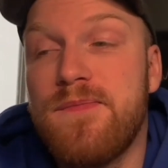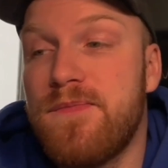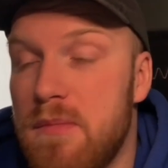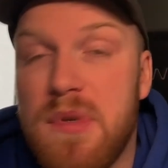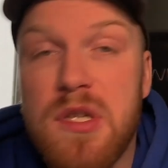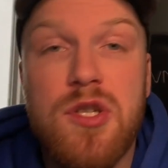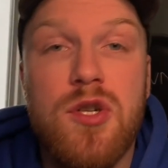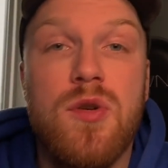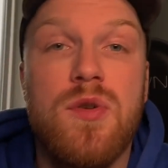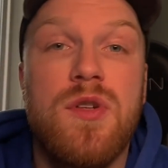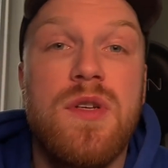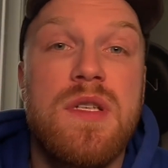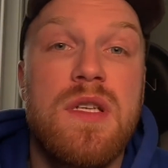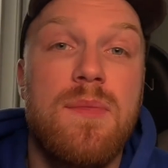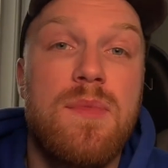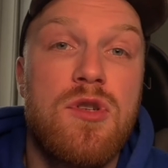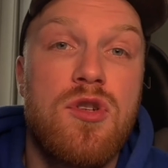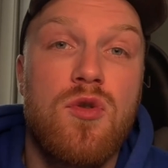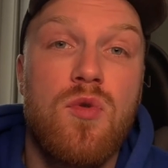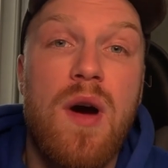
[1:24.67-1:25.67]
Be sure to
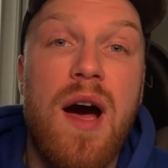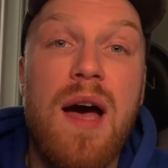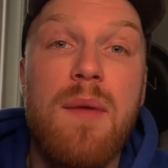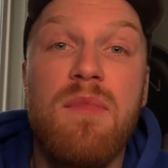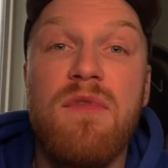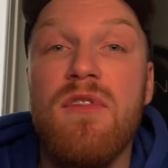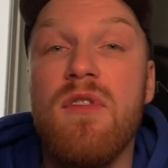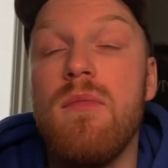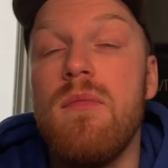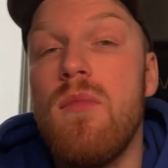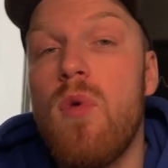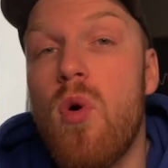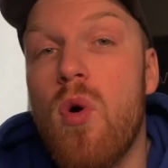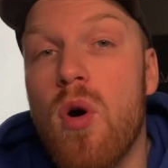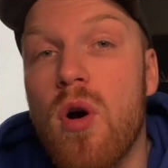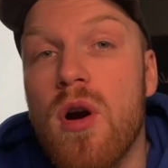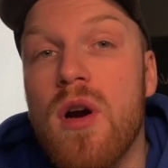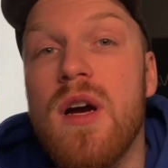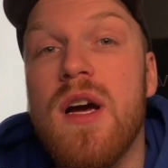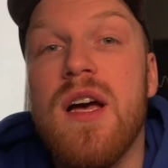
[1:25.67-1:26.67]
subscribe for
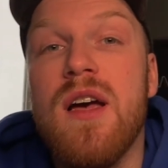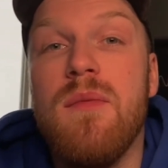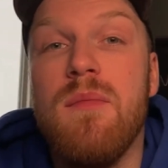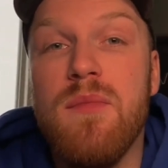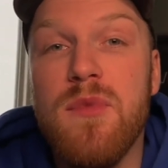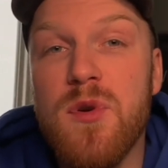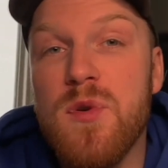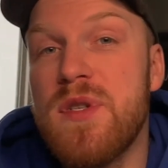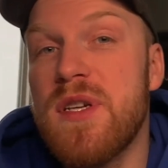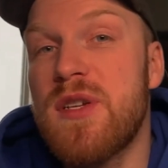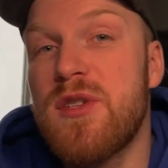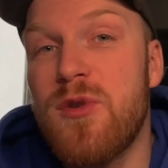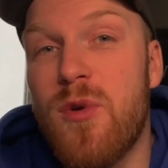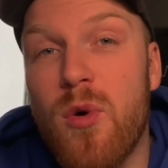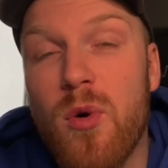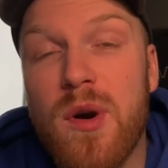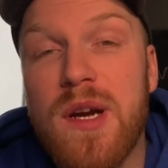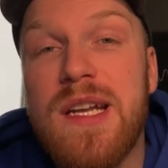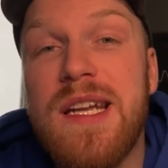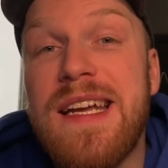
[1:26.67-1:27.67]
more music
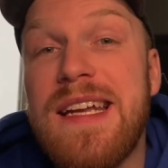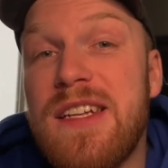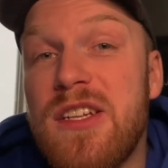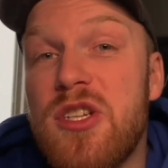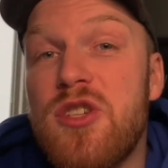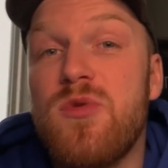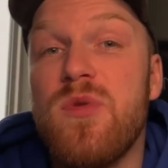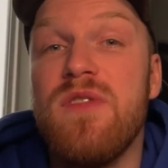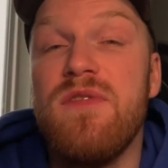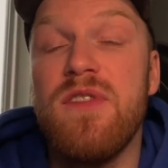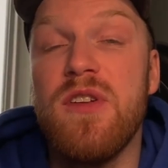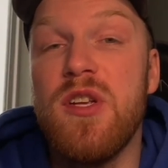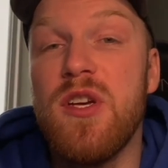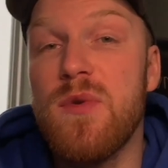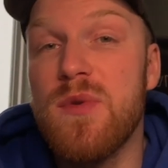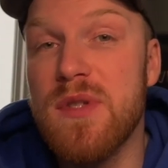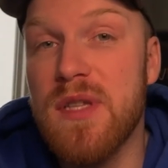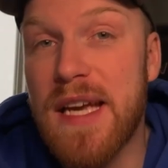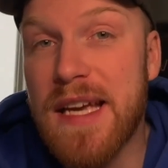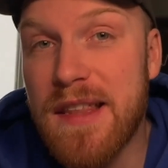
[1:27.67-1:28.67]
touring industry
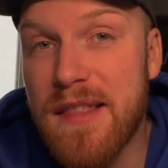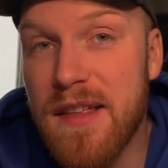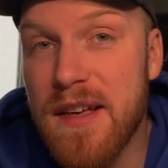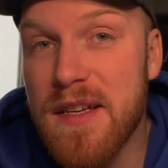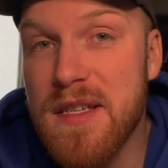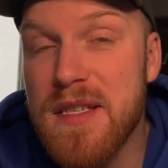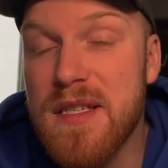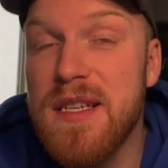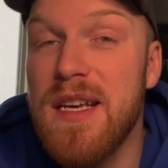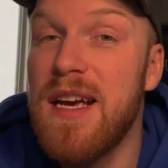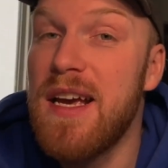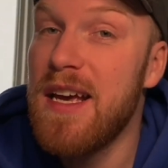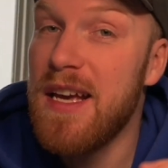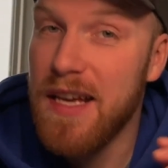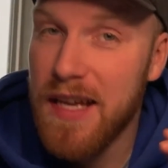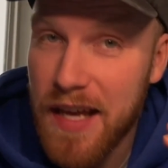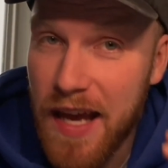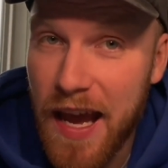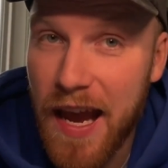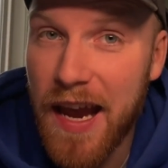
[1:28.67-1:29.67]
videos like this,
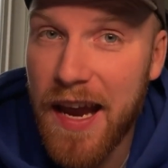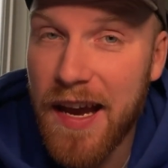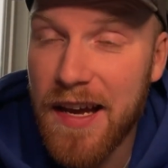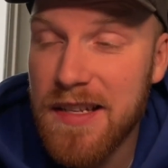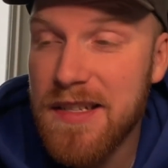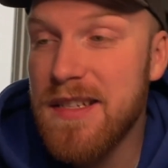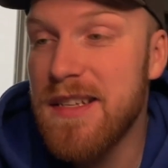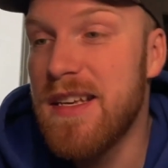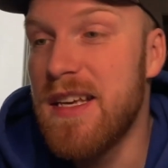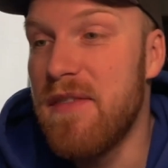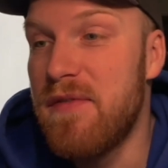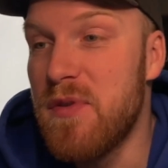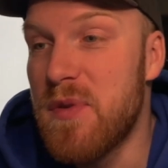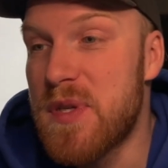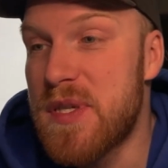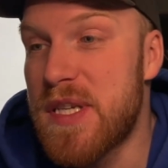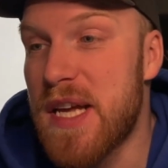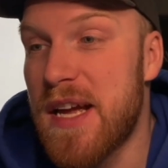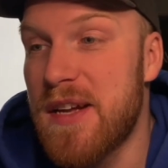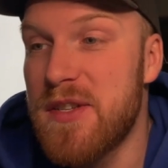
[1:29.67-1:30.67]
and if you
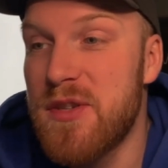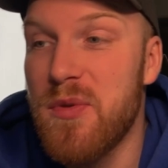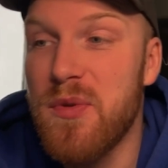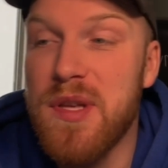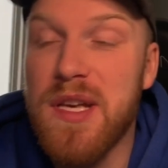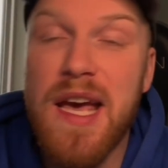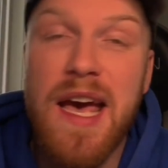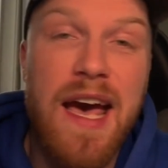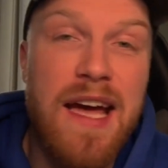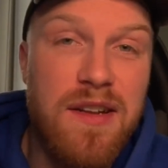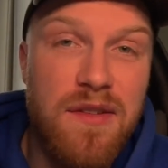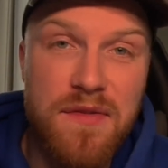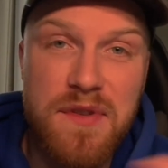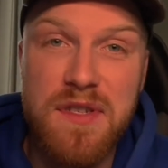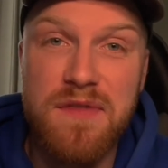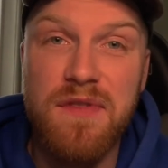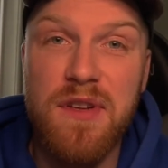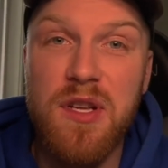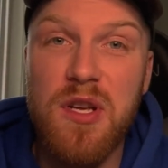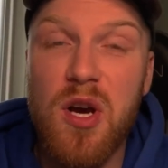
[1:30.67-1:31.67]
stay until the end of
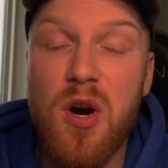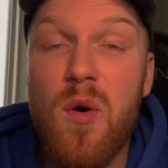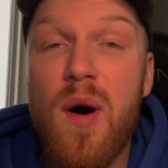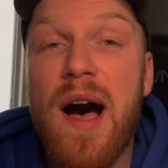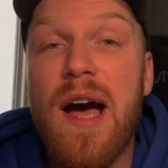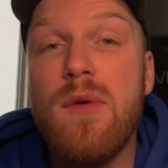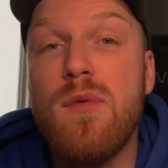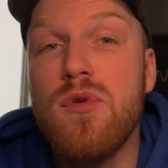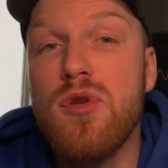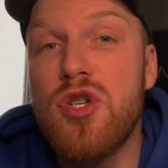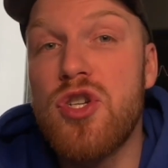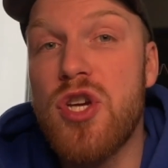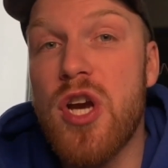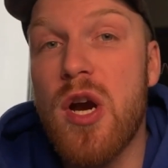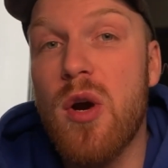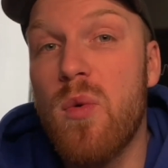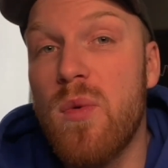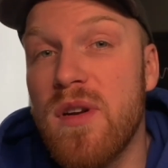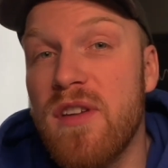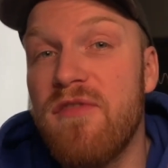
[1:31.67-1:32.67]
this video, I will
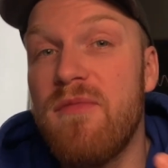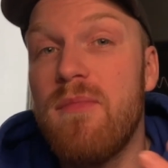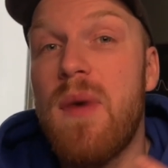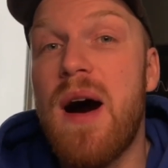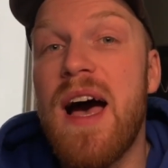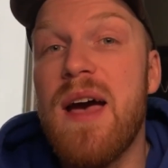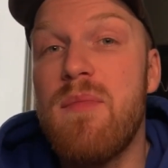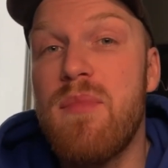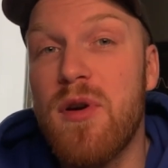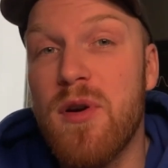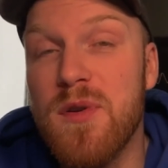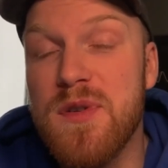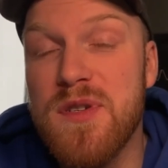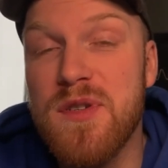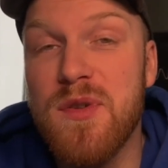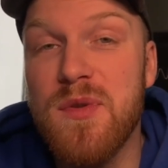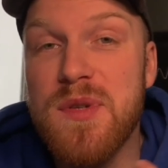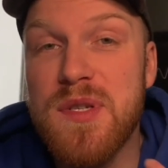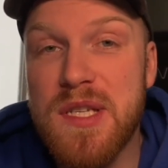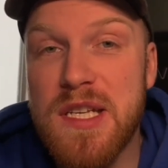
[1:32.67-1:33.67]
share one of my
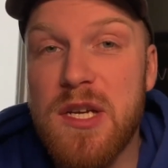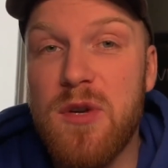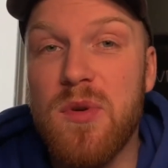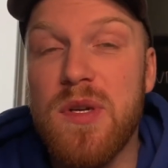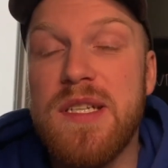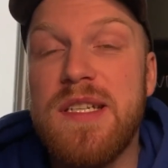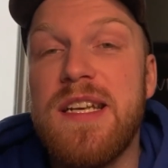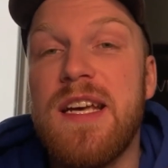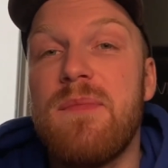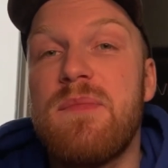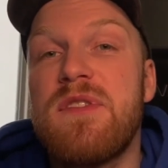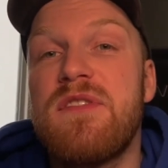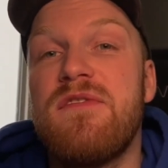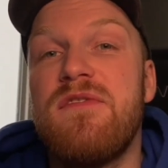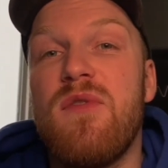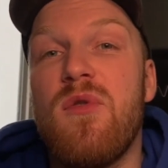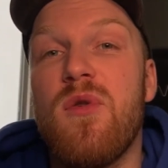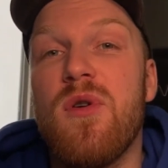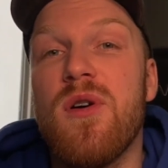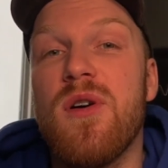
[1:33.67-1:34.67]
personal secret tips
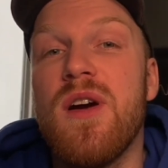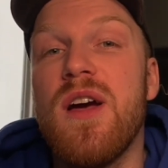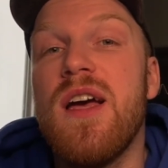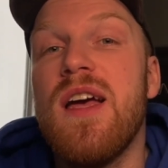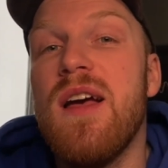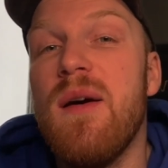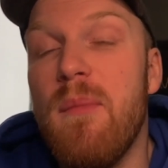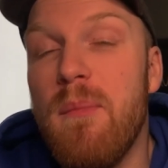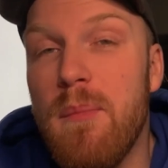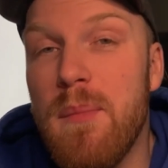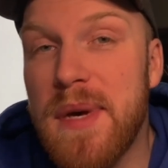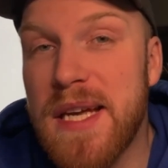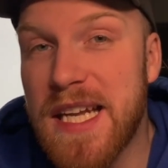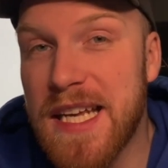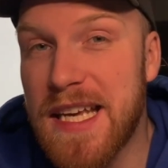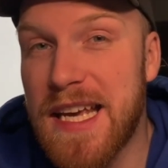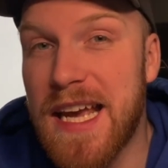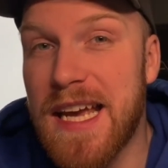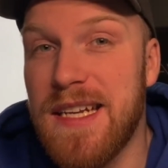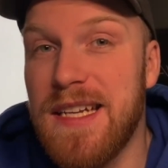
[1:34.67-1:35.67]
for
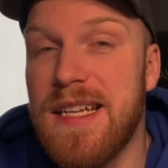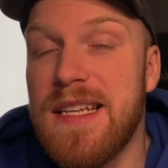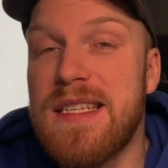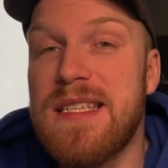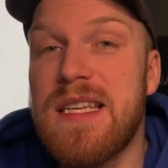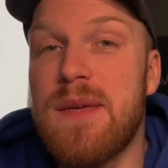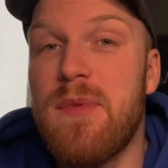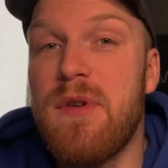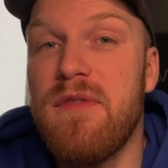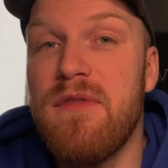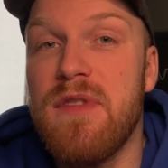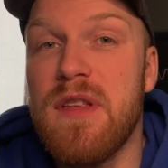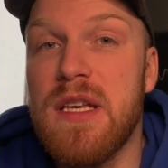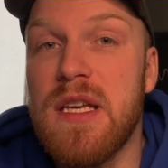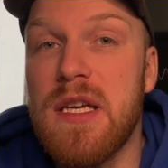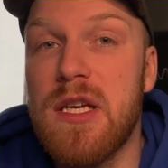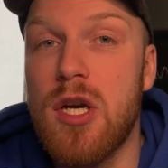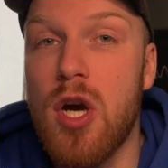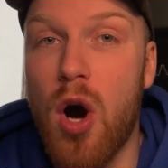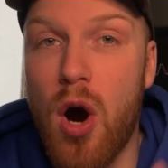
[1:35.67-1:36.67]
mitigating some of
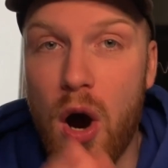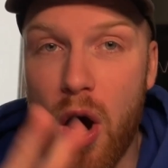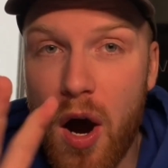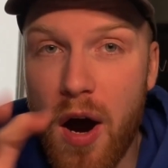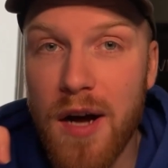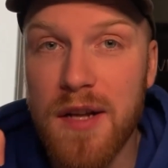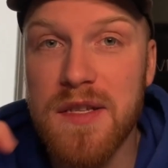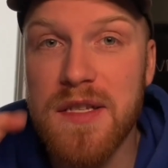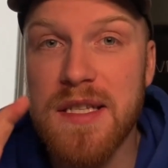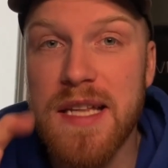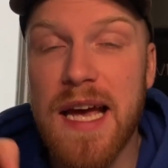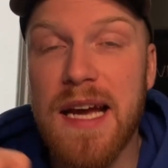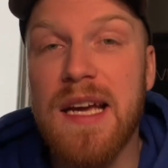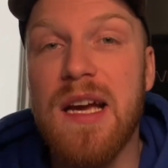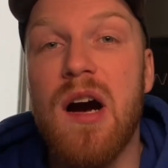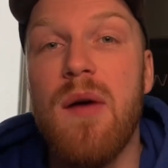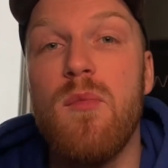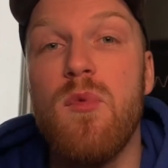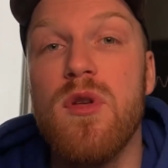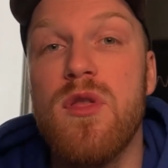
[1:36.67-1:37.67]
the cons that
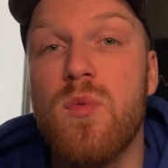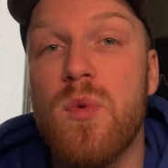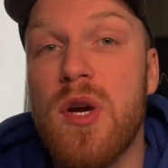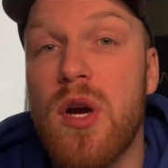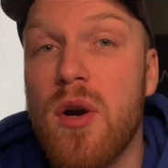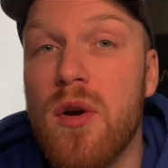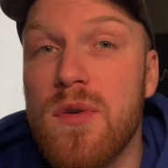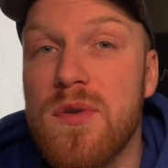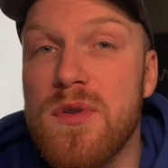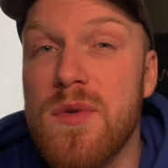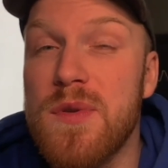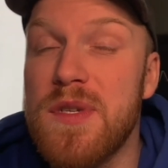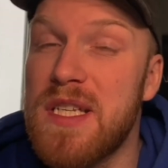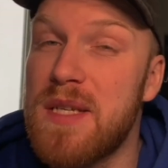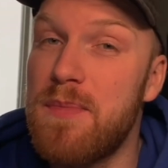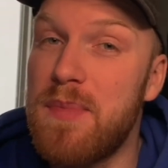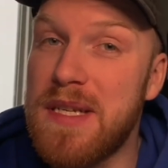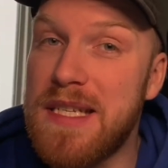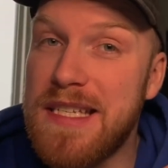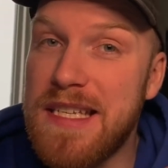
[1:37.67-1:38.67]
come with rehearsals,
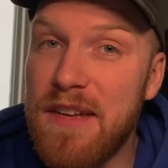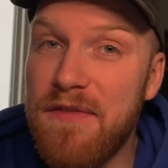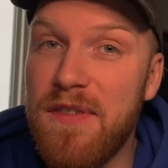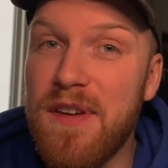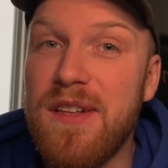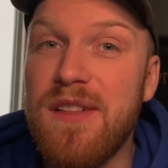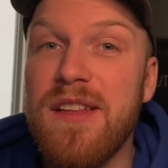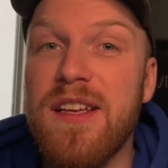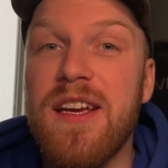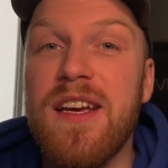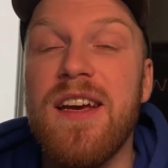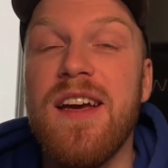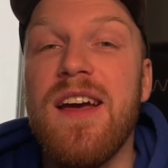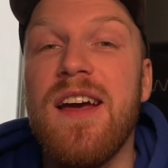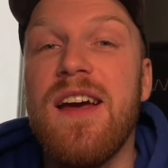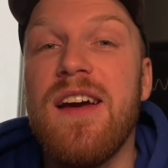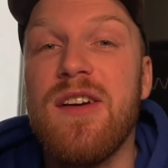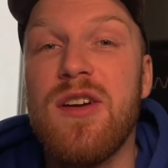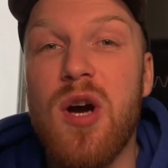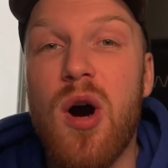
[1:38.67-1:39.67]
specifically
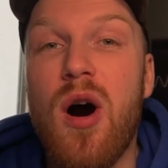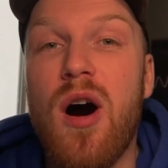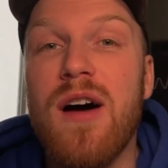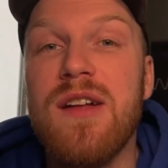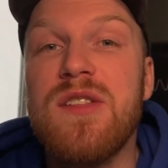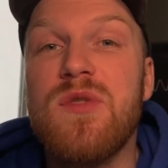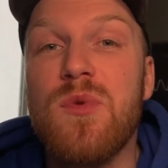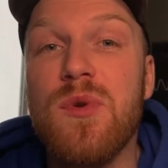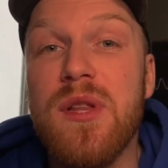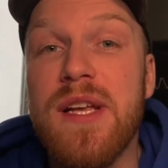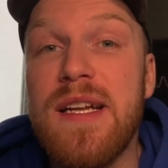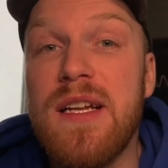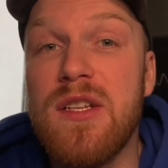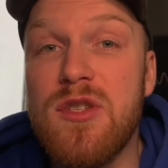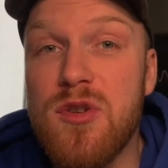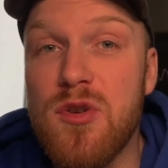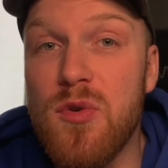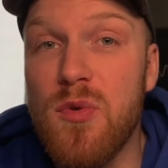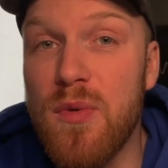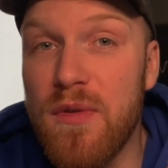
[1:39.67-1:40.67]
cons related
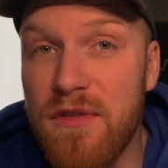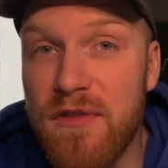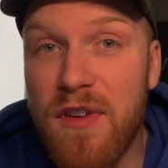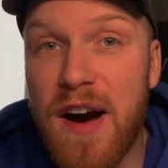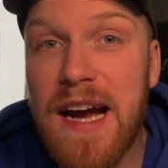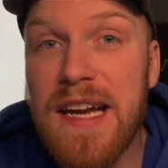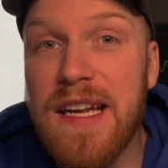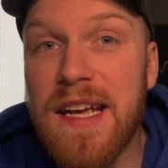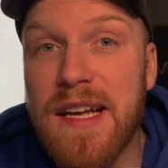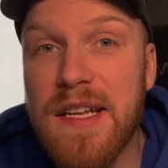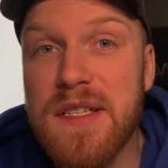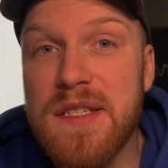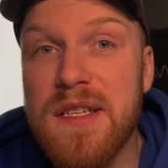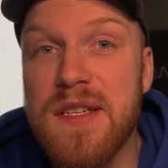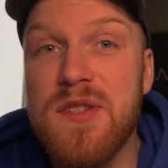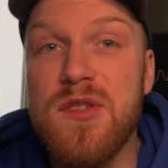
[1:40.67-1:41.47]
to finance.